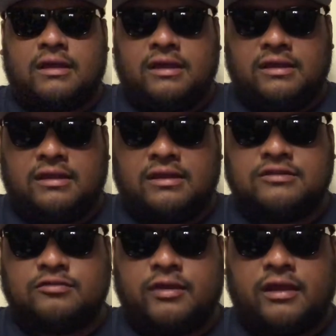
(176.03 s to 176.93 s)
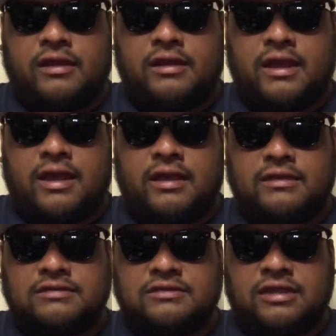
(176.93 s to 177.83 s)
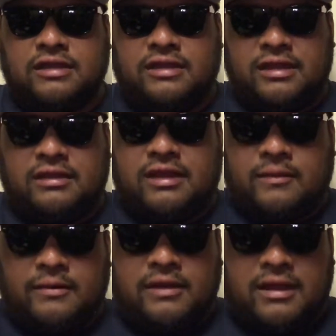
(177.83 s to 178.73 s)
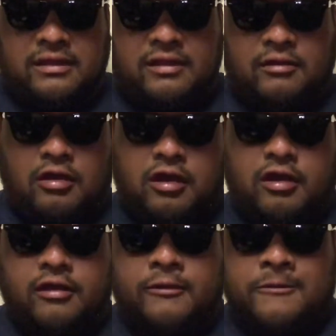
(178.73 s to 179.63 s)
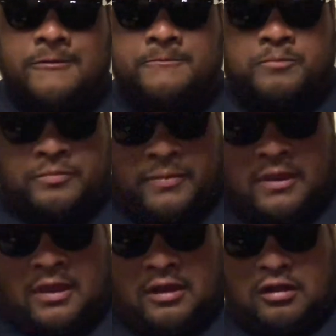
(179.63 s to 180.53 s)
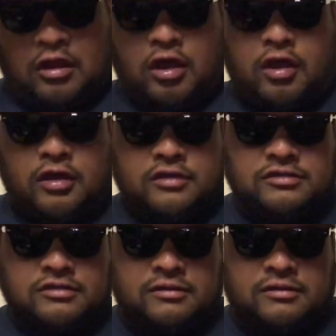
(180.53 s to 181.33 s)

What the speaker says: He did tell me that there are laws